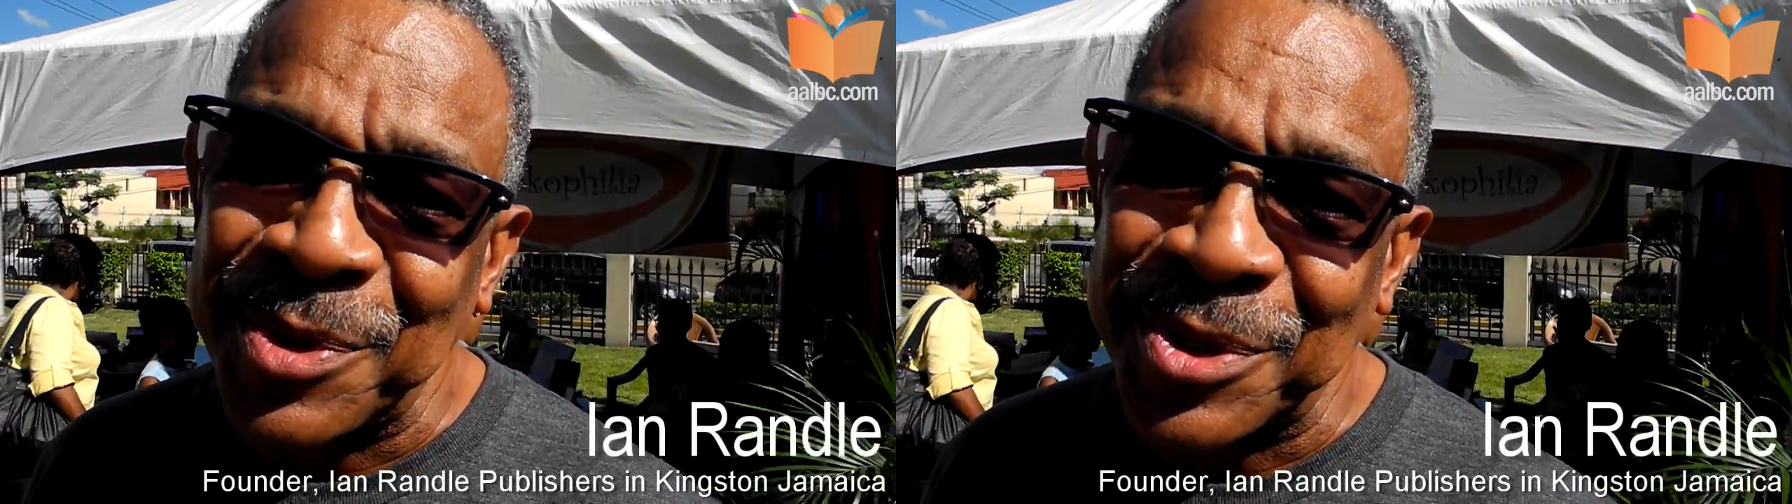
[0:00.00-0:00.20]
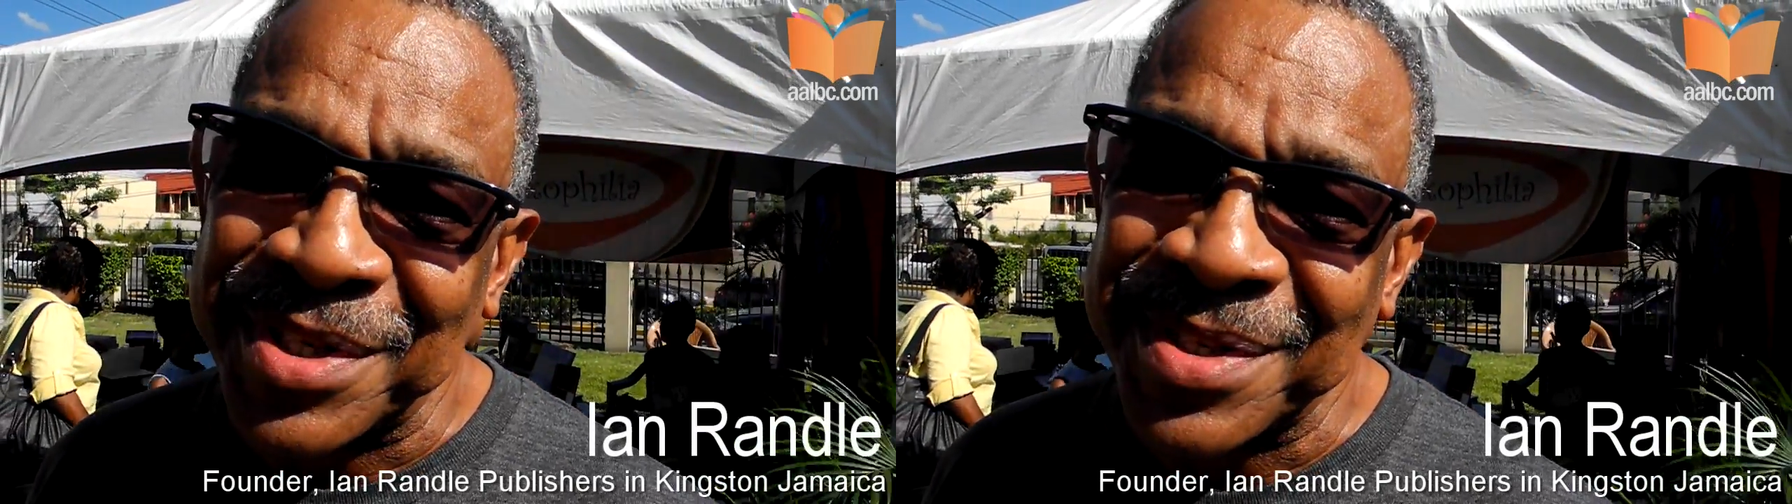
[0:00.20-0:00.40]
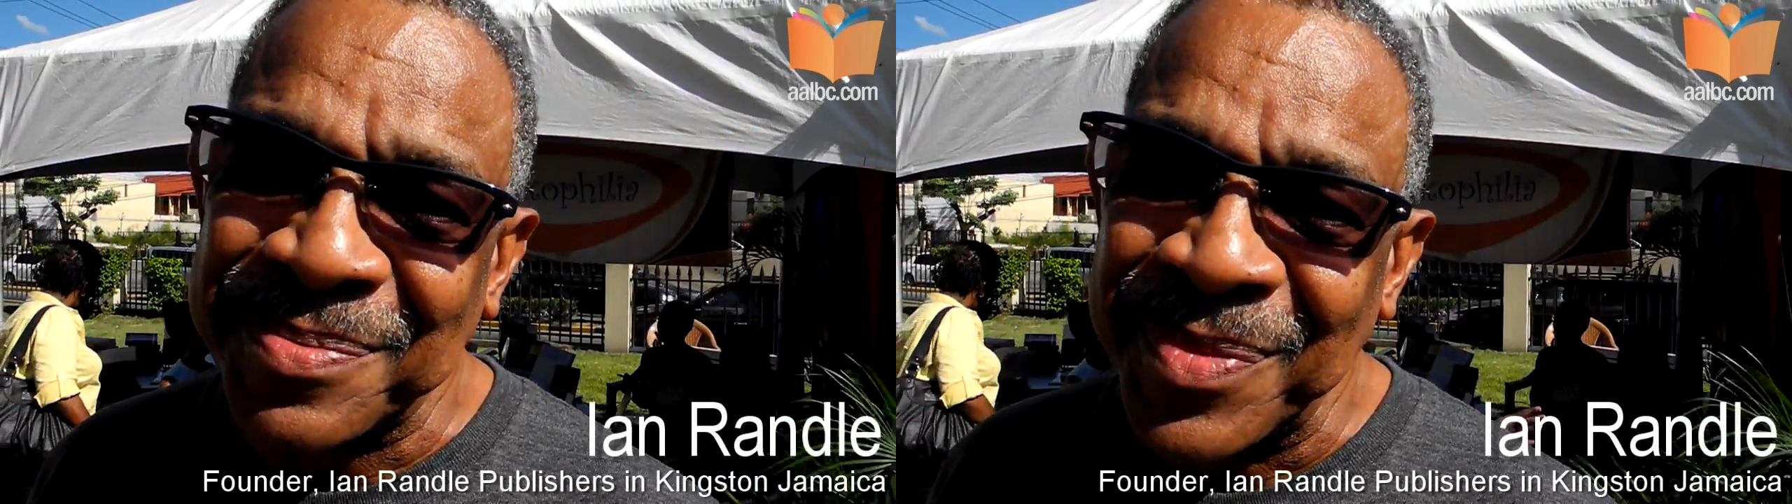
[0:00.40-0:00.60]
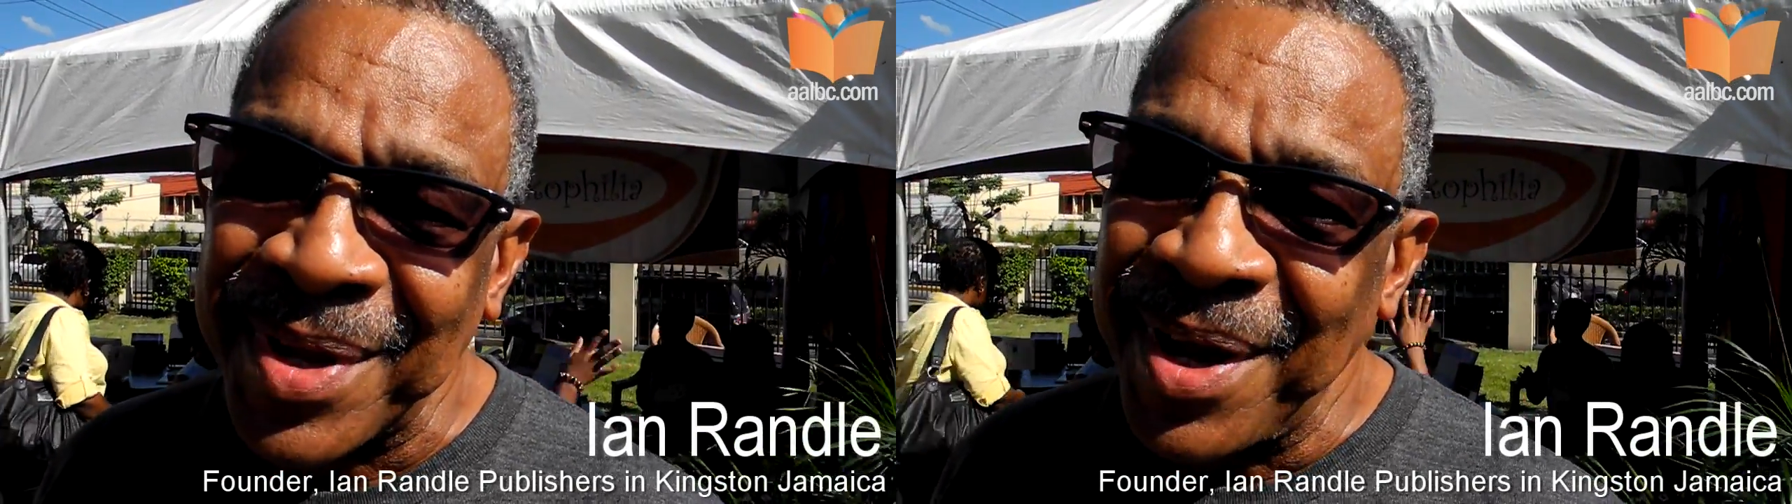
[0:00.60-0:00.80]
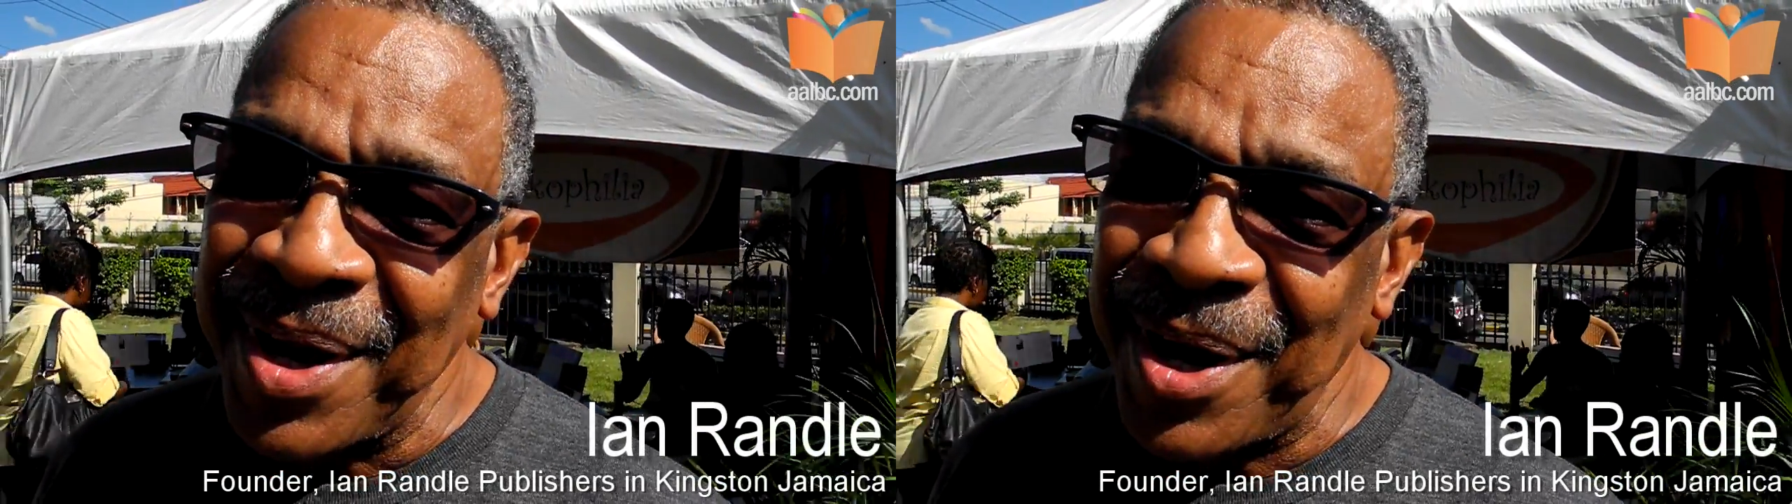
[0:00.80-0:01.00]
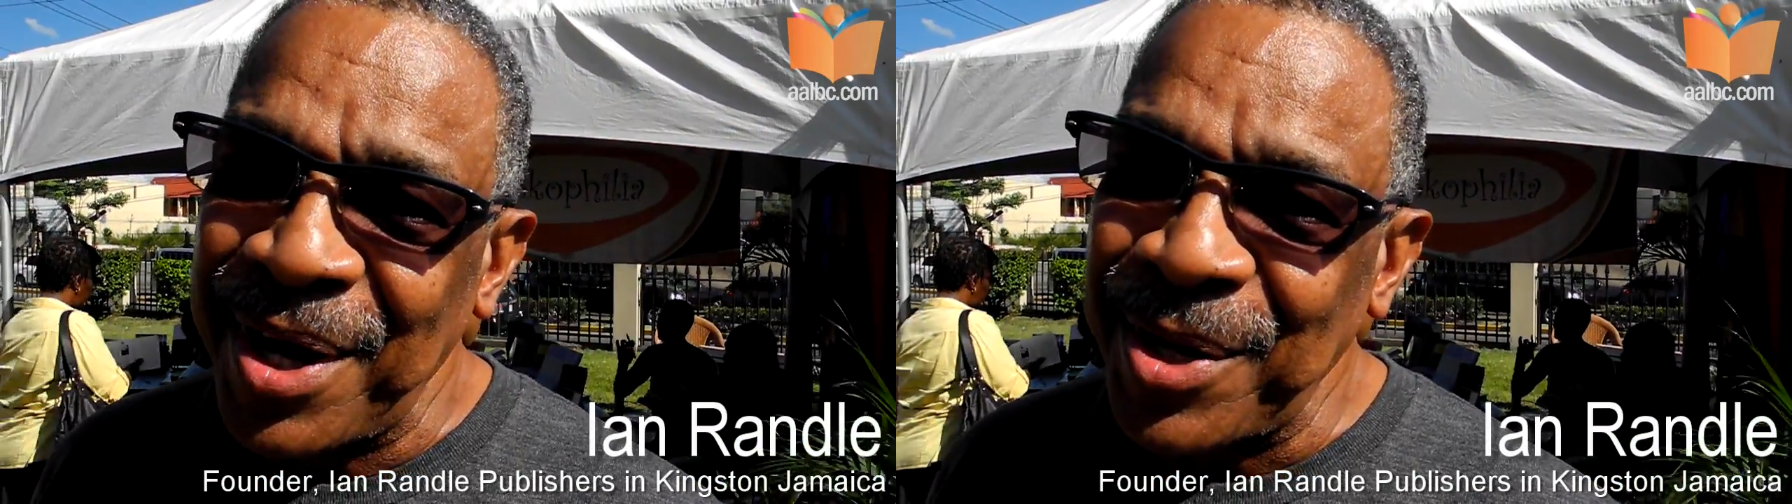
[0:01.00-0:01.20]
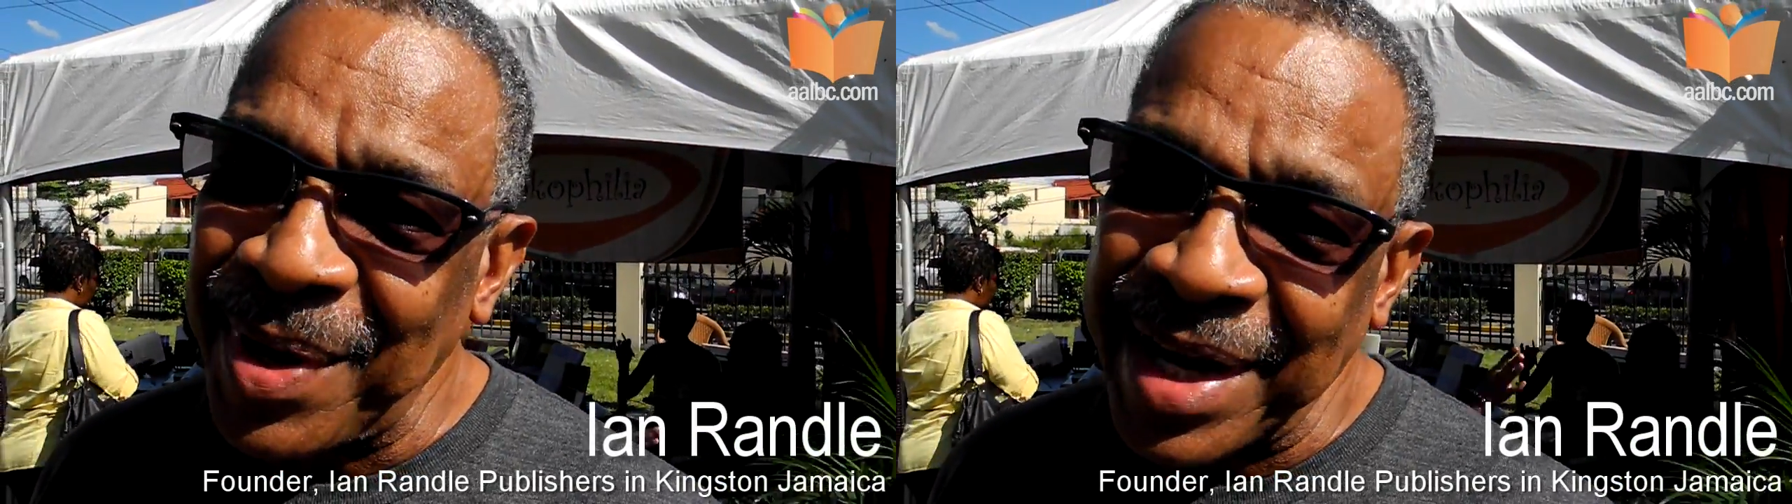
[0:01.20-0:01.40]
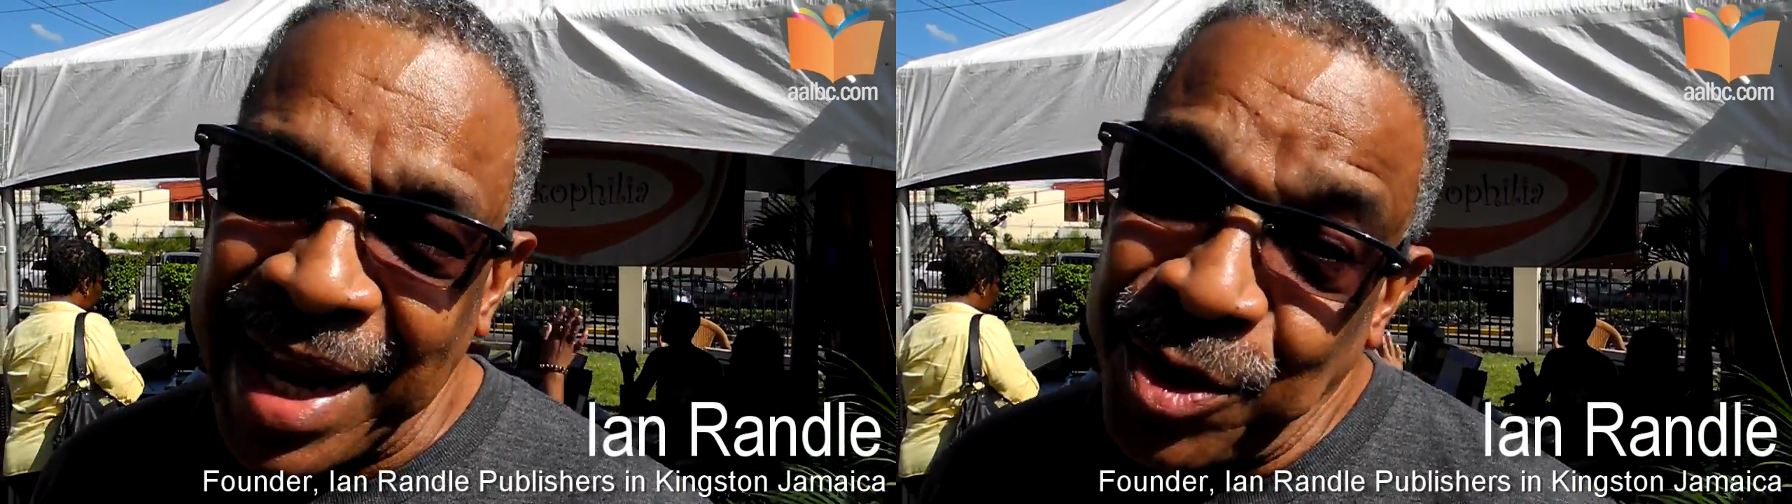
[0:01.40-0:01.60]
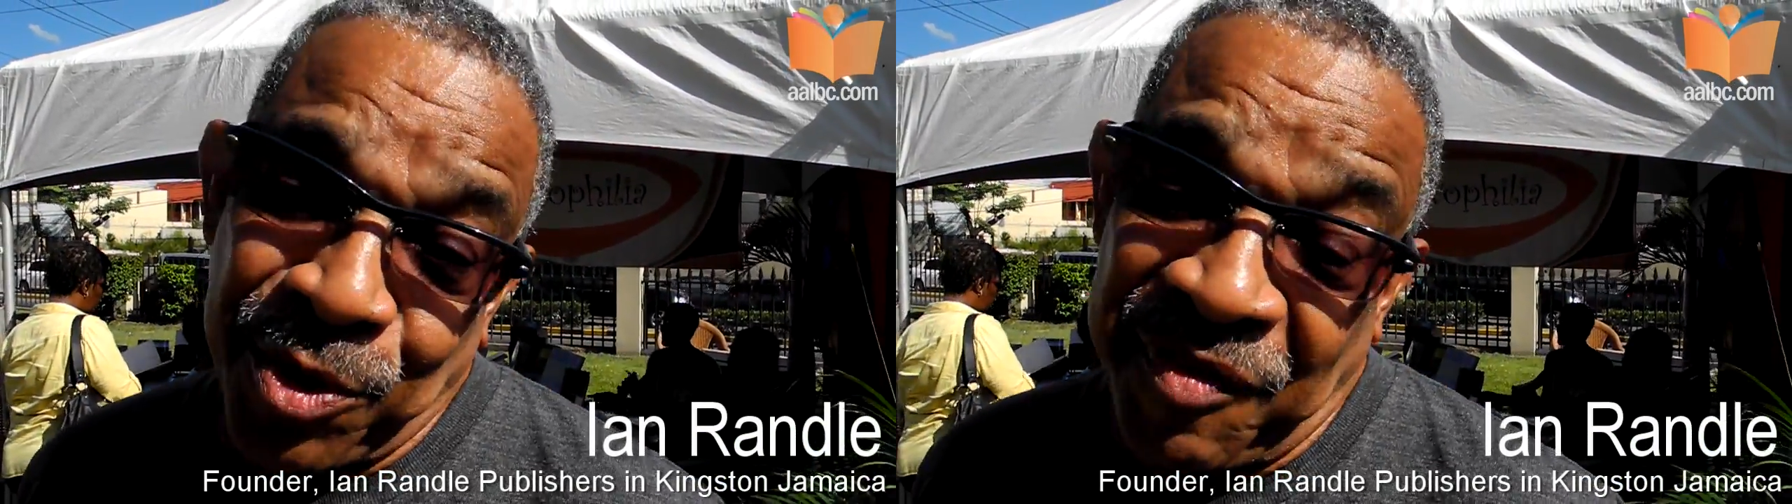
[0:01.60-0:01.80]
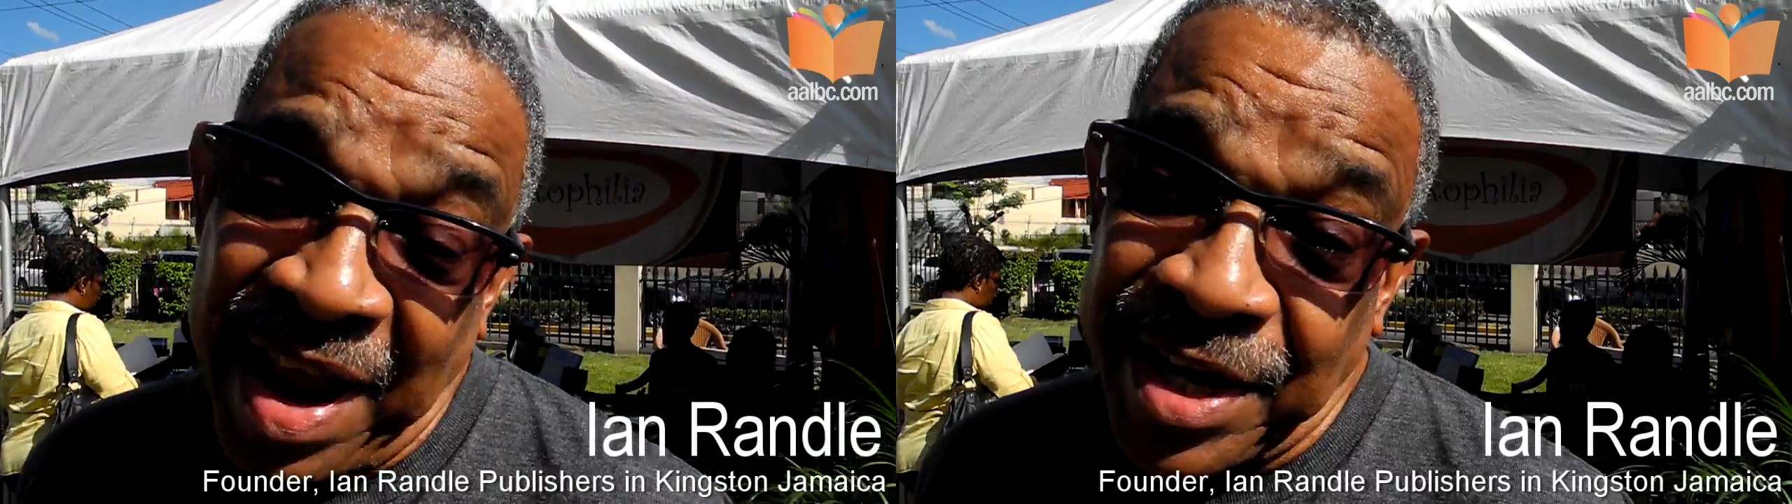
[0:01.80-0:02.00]
books, although again
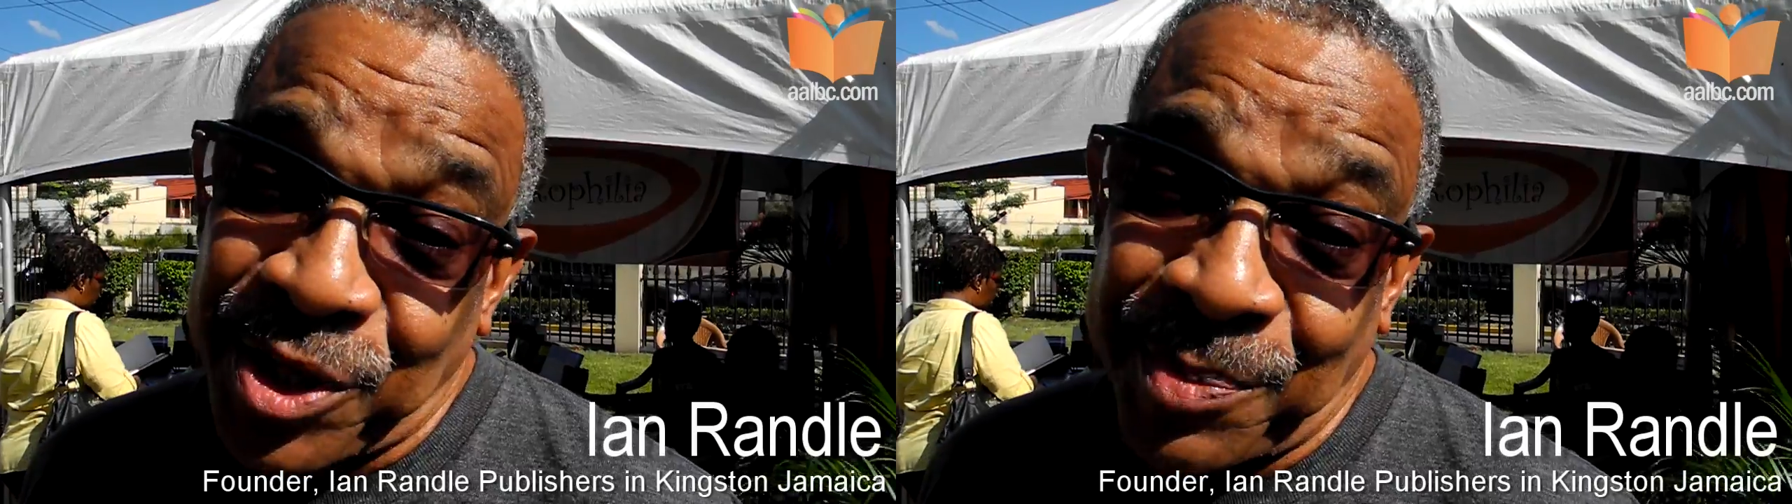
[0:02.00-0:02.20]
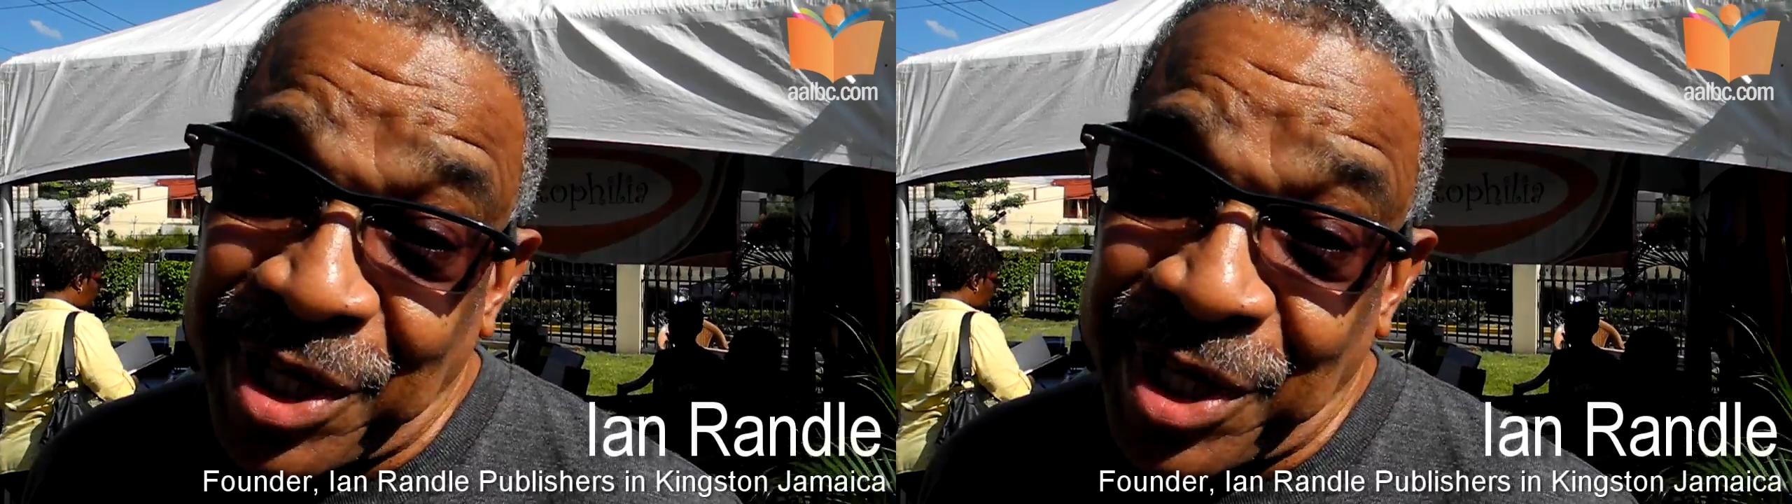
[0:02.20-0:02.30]
you'll find some